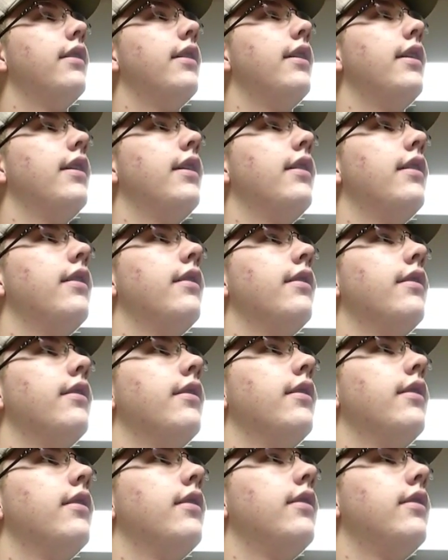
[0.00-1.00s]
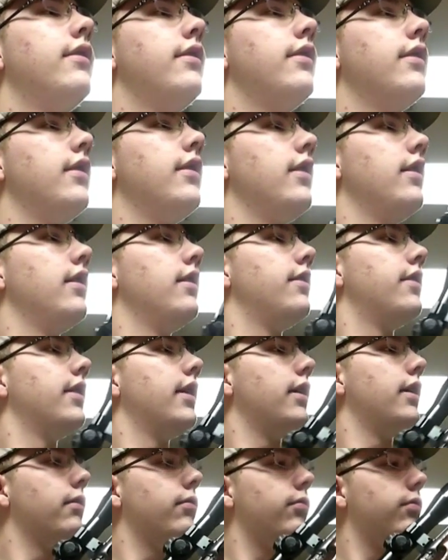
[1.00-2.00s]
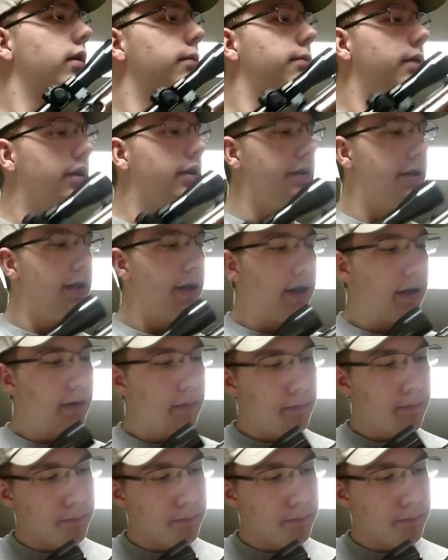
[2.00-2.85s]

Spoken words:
And see, it's a Remington